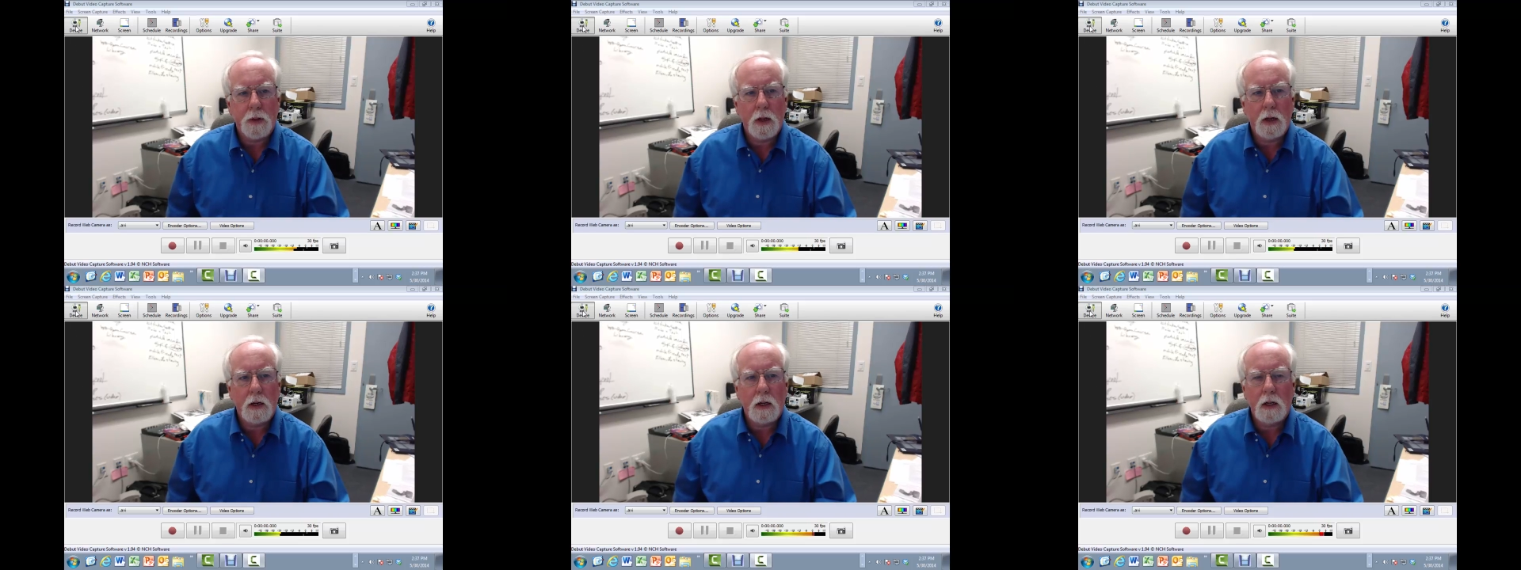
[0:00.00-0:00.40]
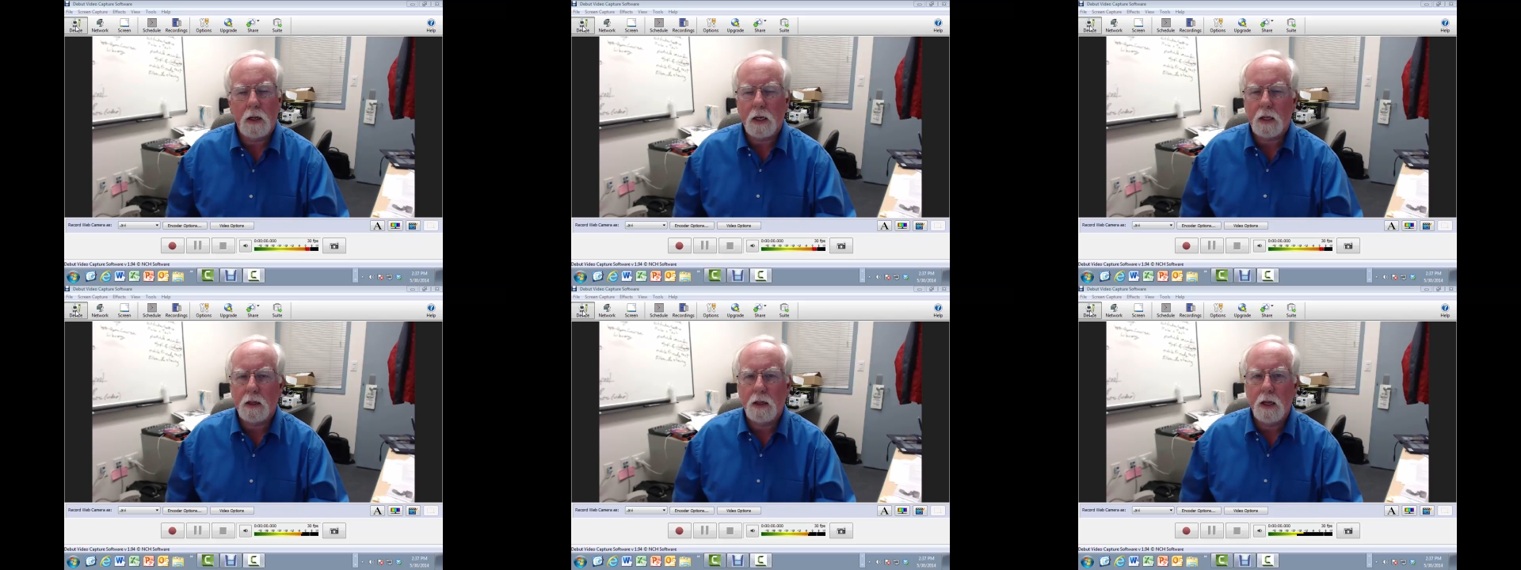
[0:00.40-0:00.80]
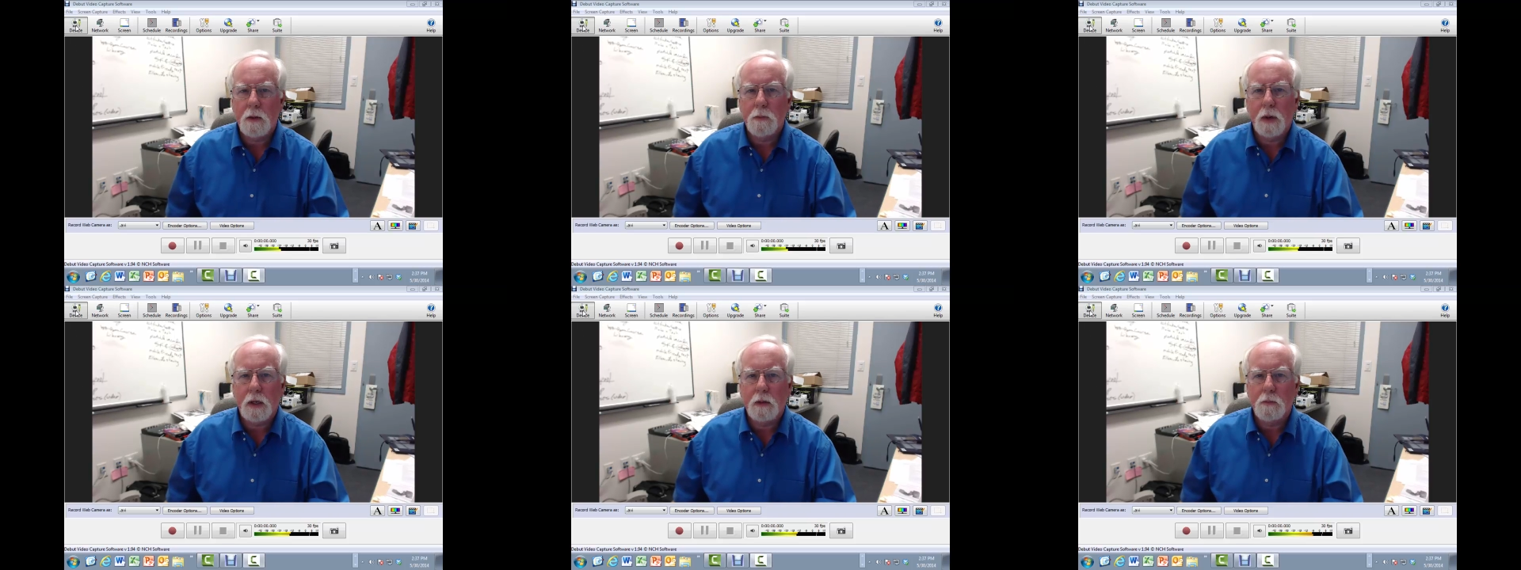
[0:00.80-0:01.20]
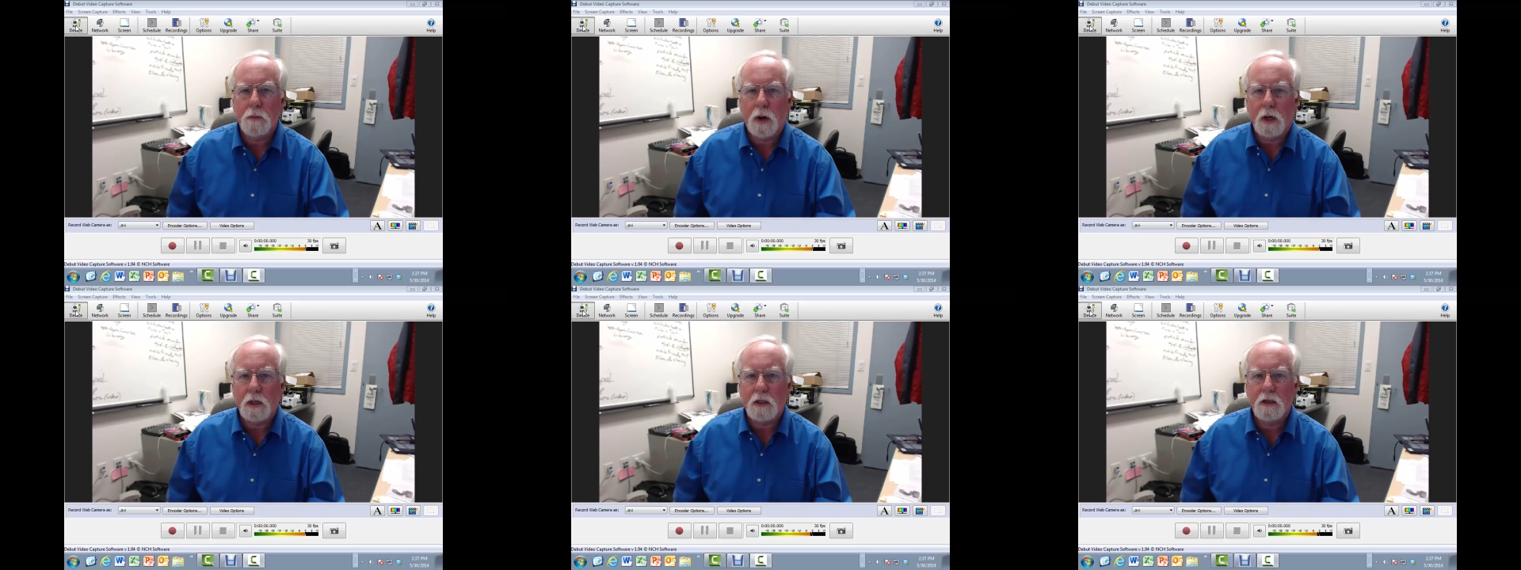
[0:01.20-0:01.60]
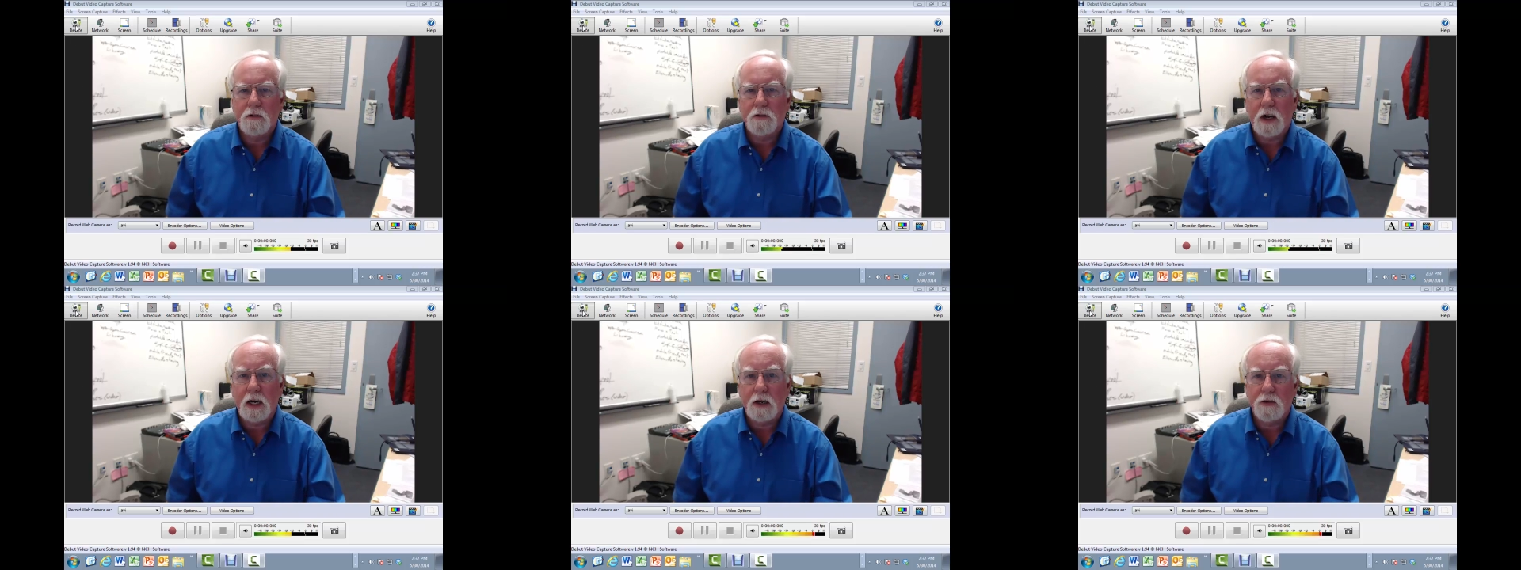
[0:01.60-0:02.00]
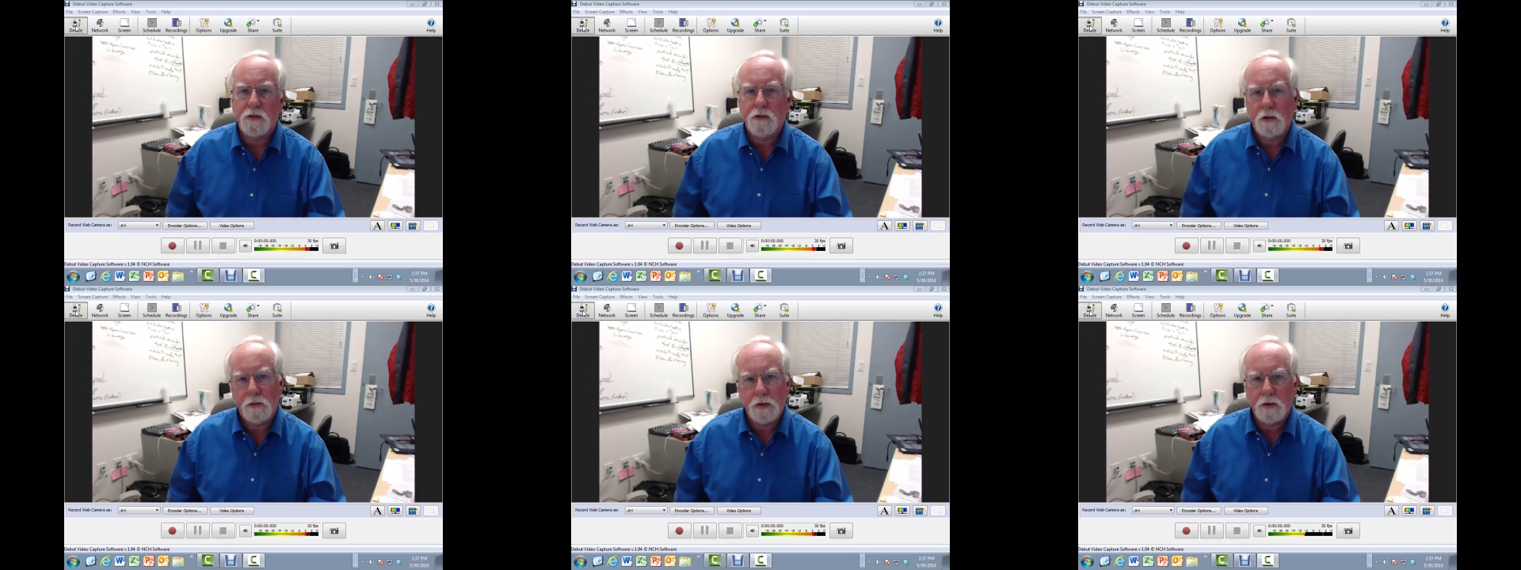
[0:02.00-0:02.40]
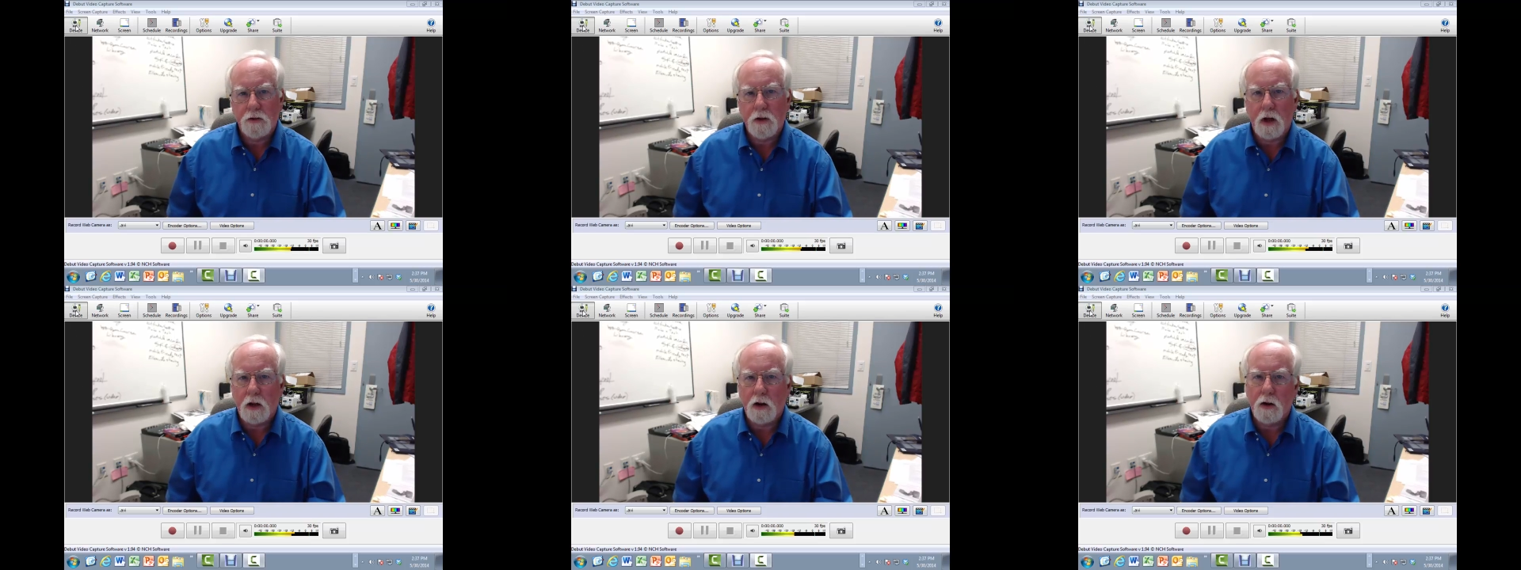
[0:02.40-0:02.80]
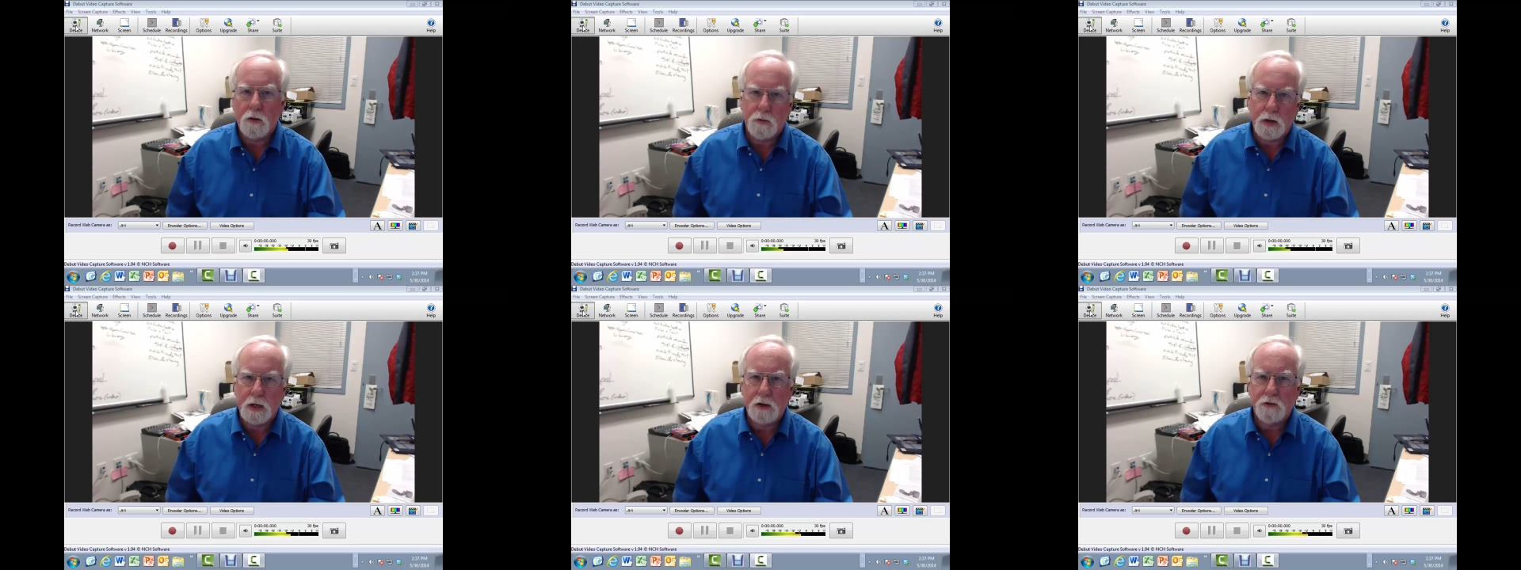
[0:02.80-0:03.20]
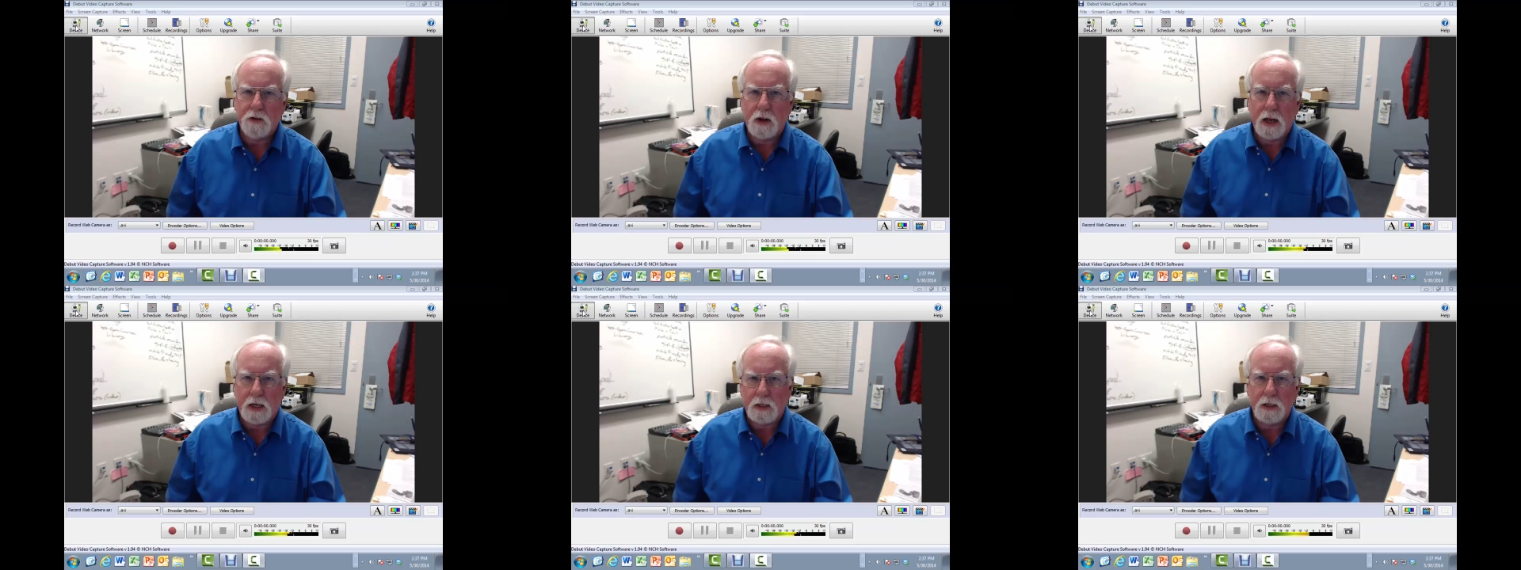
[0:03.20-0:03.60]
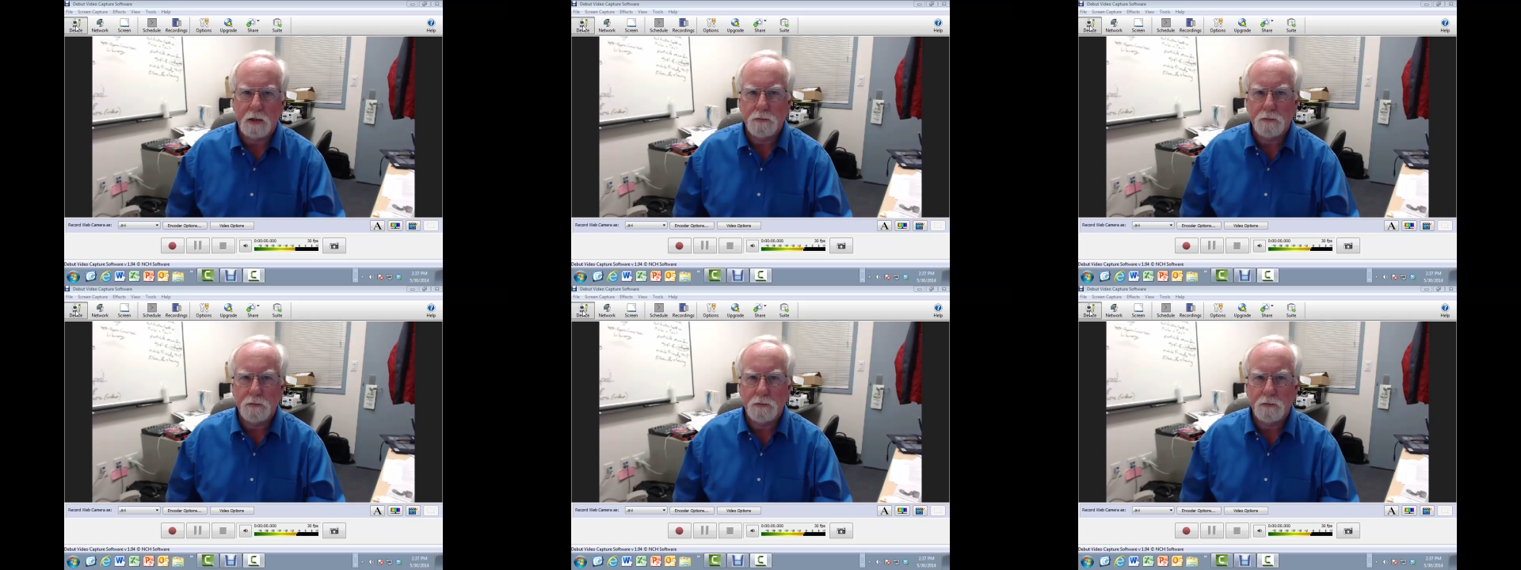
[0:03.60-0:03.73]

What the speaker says: and click the button marked device if it's not already selected.